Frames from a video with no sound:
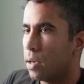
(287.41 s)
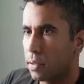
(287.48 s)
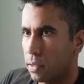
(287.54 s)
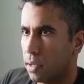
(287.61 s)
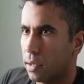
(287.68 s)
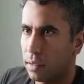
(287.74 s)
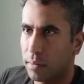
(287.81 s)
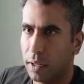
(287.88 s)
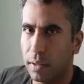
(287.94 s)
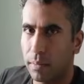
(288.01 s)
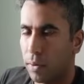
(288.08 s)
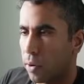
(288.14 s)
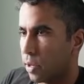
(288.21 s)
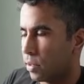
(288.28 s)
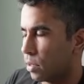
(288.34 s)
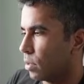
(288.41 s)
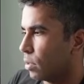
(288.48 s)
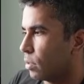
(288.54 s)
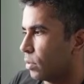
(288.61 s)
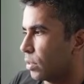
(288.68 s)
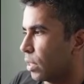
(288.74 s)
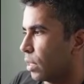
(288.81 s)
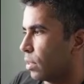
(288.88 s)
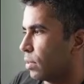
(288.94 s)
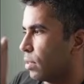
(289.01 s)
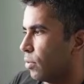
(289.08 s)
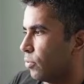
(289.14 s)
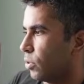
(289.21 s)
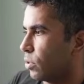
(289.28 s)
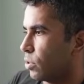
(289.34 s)
So that's something important to know, that
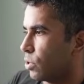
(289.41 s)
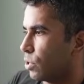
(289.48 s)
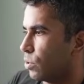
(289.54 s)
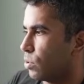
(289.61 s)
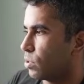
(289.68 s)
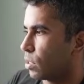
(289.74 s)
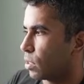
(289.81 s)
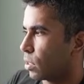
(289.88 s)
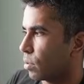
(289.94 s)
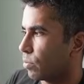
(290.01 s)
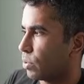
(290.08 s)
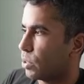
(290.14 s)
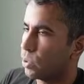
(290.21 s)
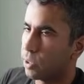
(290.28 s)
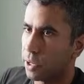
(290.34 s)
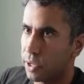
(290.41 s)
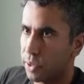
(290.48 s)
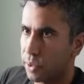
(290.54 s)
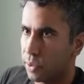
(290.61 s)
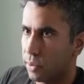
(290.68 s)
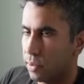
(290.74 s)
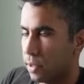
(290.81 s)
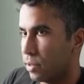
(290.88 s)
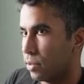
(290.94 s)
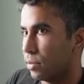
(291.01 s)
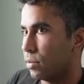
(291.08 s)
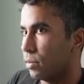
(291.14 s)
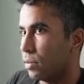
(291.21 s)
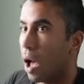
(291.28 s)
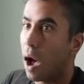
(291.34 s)
if you're using computer use to
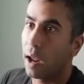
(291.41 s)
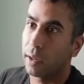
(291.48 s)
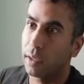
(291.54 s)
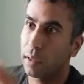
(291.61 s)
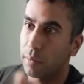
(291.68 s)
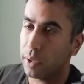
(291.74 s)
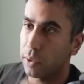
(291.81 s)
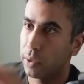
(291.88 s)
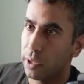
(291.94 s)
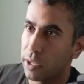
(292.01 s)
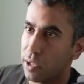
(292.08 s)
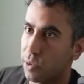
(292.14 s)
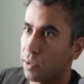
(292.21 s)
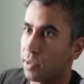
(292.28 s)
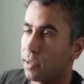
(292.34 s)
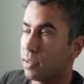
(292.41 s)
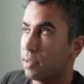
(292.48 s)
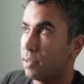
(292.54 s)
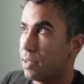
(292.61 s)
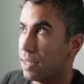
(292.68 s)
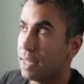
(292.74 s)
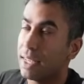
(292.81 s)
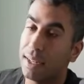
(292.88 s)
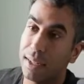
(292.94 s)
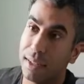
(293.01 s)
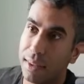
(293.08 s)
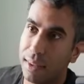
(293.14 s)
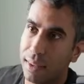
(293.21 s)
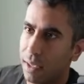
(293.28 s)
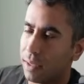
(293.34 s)
do non-computer use
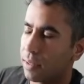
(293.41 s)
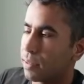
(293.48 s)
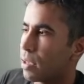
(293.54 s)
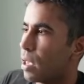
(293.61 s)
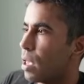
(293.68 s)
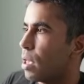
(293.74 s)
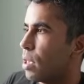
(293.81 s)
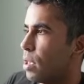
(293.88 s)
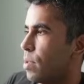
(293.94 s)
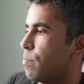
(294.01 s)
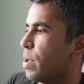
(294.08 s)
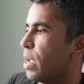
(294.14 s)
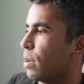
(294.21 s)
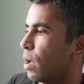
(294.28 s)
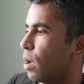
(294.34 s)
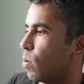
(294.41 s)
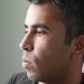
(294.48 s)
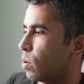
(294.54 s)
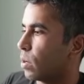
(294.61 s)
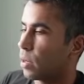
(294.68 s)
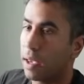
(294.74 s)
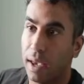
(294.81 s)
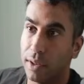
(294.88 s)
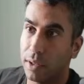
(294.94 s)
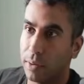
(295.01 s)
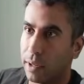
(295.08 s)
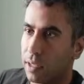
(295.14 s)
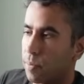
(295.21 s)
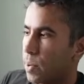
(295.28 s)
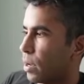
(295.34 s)
needed things, it may not work as
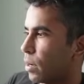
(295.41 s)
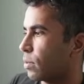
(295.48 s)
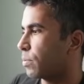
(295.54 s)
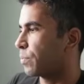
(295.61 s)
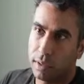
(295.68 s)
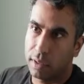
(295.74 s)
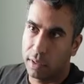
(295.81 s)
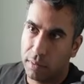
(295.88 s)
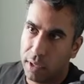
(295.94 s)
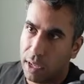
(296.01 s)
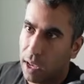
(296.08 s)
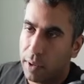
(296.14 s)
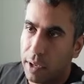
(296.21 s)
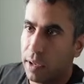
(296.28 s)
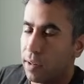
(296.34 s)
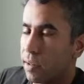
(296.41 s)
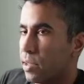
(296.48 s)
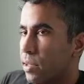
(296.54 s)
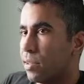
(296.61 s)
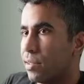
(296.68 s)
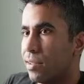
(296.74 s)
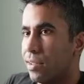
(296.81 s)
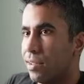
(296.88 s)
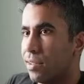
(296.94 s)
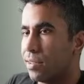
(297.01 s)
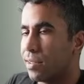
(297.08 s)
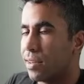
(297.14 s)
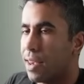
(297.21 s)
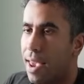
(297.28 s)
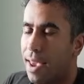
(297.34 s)
you expect. Something I'm curious
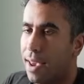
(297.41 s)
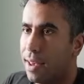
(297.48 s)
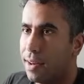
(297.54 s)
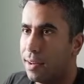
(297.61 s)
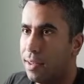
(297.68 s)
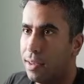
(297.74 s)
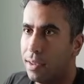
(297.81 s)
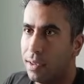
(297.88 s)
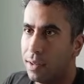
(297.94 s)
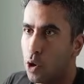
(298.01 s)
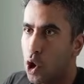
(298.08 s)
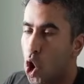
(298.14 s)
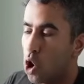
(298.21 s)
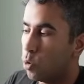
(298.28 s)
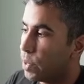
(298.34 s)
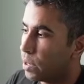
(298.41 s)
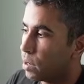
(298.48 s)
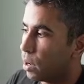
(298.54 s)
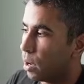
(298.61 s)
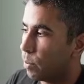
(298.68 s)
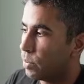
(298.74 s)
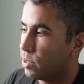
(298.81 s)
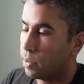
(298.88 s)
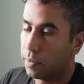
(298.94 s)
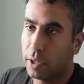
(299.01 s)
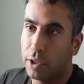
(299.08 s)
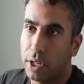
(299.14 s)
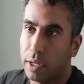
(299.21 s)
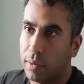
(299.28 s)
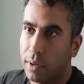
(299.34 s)
is, can it open up
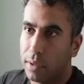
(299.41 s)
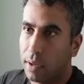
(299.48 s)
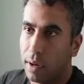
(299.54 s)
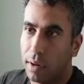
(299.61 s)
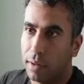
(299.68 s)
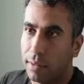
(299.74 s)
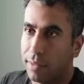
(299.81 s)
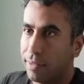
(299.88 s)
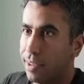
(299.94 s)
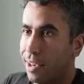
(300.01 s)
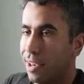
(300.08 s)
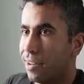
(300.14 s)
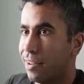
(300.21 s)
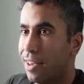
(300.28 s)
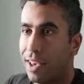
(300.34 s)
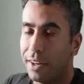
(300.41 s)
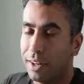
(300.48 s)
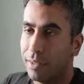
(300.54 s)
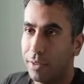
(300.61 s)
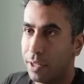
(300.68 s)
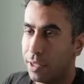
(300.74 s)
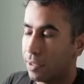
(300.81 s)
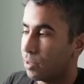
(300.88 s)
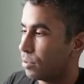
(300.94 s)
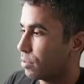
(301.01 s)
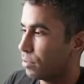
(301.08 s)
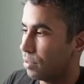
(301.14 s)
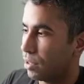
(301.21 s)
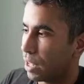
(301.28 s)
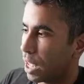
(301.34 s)
DaVinci Resolve and edit
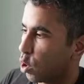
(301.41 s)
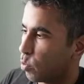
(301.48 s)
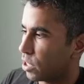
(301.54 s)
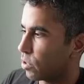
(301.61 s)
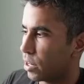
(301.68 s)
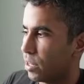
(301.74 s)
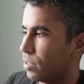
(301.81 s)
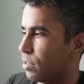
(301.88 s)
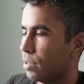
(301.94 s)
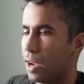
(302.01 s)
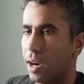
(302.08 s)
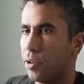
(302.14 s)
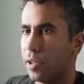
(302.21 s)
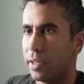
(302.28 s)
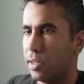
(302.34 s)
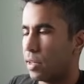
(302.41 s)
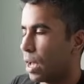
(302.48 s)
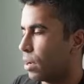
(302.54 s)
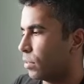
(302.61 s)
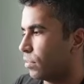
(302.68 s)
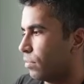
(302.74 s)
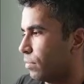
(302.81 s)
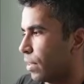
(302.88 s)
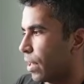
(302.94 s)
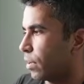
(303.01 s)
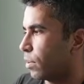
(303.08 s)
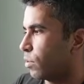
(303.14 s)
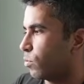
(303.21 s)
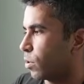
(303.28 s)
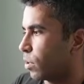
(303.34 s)
videos? Like, that crazy. I really doubt that
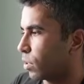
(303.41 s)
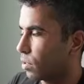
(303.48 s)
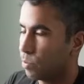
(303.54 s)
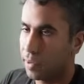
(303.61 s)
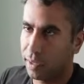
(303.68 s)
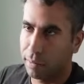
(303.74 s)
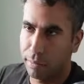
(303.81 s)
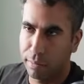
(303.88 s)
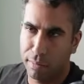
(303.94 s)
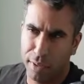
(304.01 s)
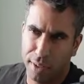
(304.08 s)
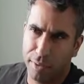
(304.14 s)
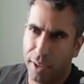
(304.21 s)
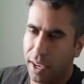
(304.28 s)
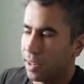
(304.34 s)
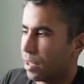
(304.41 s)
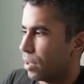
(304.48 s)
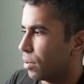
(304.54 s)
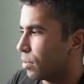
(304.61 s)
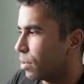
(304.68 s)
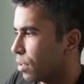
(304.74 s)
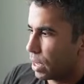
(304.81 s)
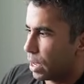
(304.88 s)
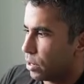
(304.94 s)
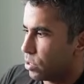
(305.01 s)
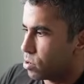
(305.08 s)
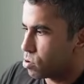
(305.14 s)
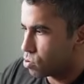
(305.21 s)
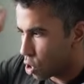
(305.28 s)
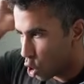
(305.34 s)
can work, but let's find out. Can
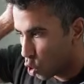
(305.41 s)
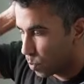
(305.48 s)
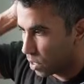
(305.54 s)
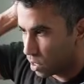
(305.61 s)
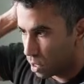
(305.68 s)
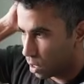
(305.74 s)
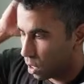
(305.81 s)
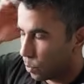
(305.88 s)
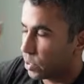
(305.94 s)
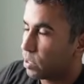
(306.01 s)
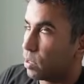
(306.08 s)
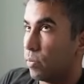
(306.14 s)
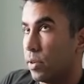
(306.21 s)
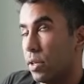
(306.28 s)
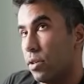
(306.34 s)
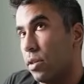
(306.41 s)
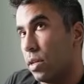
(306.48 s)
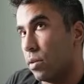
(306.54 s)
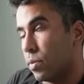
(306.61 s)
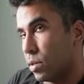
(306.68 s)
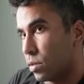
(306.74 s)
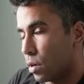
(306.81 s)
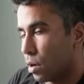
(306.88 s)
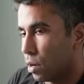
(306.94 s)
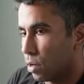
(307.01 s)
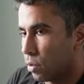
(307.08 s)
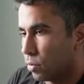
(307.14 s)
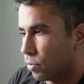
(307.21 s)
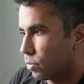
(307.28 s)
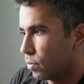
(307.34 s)
you open up DaVinci
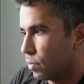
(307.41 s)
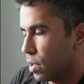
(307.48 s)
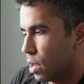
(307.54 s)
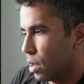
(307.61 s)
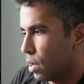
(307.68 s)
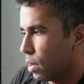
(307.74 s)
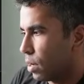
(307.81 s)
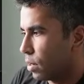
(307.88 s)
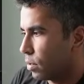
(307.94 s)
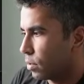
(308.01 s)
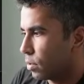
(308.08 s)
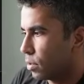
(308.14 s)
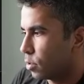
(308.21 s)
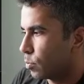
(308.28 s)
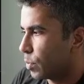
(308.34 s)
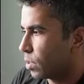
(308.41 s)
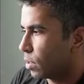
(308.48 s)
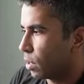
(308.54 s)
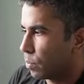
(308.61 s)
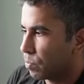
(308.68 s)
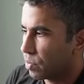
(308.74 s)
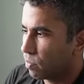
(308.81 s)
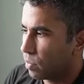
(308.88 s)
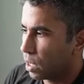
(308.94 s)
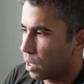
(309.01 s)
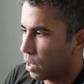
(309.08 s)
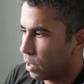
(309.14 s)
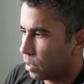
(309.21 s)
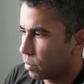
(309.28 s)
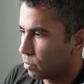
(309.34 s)
Resolve and open up
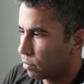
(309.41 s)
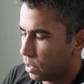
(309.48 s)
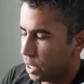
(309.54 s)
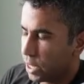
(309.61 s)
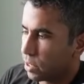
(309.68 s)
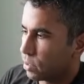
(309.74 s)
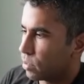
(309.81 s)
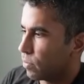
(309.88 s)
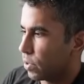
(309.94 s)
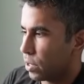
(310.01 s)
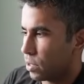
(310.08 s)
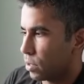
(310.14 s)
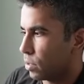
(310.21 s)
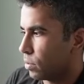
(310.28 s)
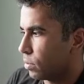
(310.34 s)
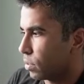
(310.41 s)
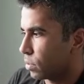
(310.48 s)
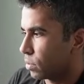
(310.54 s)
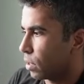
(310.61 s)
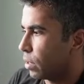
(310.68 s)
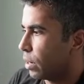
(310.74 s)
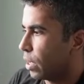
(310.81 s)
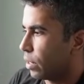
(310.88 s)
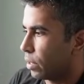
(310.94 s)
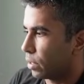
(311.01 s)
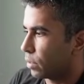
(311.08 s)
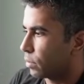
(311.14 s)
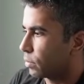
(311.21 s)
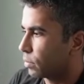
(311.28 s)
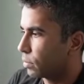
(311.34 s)
my latest video to start
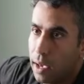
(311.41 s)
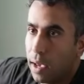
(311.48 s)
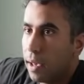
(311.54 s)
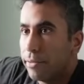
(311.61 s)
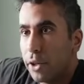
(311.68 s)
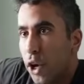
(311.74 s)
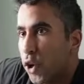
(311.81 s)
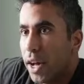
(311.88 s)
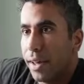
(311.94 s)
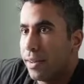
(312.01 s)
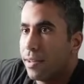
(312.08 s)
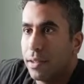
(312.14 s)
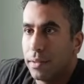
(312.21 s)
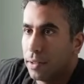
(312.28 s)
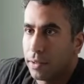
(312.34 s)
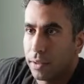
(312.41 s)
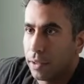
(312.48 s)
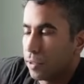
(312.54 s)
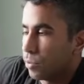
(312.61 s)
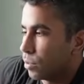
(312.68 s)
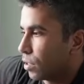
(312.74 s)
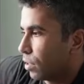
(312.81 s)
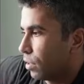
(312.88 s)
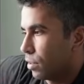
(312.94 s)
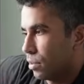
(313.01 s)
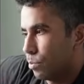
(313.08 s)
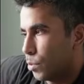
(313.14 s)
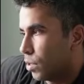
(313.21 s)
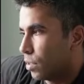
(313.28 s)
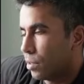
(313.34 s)
editing? I have no idea if this is going to
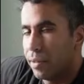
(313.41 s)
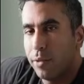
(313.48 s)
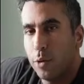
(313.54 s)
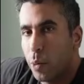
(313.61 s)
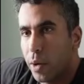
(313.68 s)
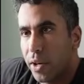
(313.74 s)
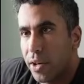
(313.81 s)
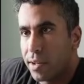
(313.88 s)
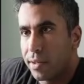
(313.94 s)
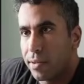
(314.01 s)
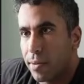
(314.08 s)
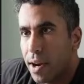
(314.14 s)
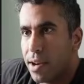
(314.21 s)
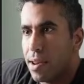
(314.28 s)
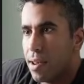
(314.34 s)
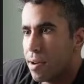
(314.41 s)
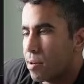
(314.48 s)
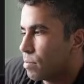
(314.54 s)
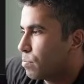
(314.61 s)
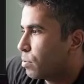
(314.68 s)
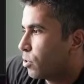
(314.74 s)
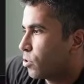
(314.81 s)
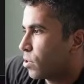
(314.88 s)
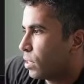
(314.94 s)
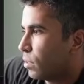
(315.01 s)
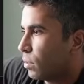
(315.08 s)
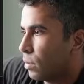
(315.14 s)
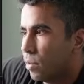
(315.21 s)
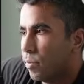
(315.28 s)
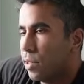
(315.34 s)
work, but we're just right here pushing
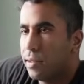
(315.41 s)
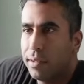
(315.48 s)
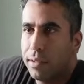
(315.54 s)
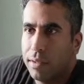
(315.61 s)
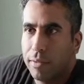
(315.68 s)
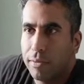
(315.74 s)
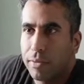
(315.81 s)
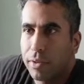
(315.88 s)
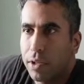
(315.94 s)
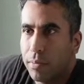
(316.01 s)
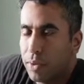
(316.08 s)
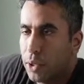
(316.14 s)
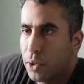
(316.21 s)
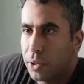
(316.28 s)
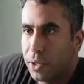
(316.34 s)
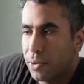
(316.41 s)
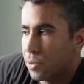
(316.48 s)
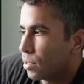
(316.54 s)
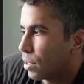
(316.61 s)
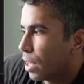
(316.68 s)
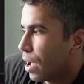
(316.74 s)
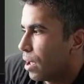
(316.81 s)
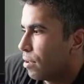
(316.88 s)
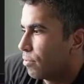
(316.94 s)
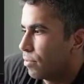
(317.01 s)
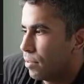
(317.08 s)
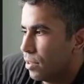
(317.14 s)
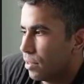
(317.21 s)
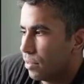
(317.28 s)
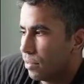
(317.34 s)
the limits of computer use
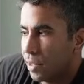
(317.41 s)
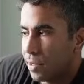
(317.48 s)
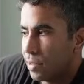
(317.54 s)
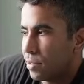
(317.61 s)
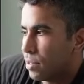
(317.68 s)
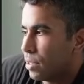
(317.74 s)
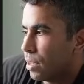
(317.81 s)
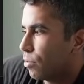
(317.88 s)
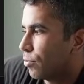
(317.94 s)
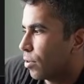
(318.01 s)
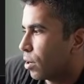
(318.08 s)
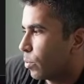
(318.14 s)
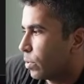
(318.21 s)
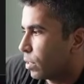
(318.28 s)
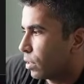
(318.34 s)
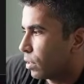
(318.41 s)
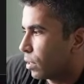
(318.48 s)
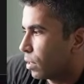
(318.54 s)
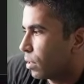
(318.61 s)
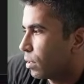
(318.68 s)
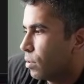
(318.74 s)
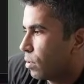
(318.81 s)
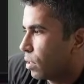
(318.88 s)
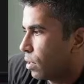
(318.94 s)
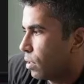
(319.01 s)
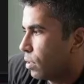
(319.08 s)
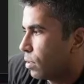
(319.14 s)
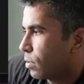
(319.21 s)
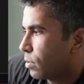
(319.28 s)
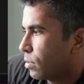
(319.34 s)
live, and let's see how far we can get.
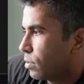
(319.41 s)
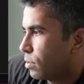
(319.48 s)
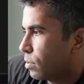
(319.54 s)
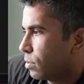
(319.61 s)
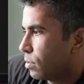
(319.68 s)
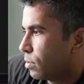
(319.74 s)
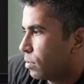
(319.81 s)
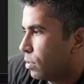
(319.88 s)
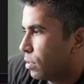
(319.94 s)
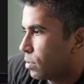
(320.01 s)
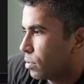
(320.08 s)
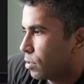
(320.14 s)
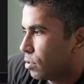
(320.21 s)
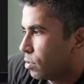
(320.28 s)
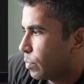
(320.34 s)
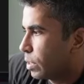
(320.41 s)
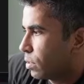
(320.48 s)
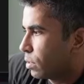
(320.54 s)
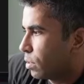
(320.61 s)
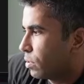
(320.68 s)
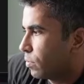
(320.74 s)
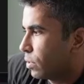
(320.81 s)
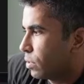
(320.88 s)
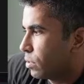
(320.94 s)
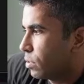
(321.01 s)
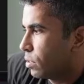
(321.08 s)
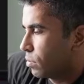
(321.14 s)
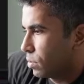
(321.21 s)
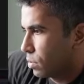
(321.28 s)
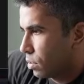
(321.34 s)
Okay, so it's opened up
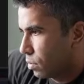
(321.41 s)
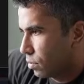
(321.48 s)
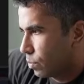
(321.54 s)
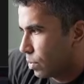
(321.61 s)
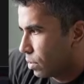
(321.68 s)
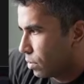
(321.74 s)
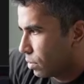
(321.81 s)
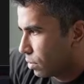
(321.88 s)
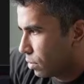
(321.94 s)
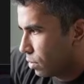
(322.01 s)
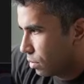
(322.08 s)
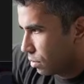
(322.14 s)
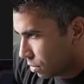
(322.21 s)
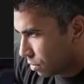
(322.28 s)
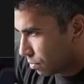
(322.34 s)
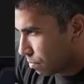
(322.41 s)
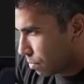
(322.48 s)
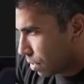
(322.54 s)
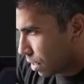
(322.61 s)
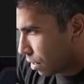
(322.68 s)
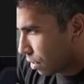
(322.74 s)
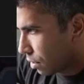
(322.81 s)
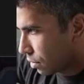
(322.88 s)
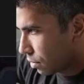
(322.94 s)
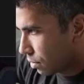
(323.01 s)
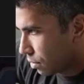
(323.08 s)
DaVinci Resolve apparently. That's mad.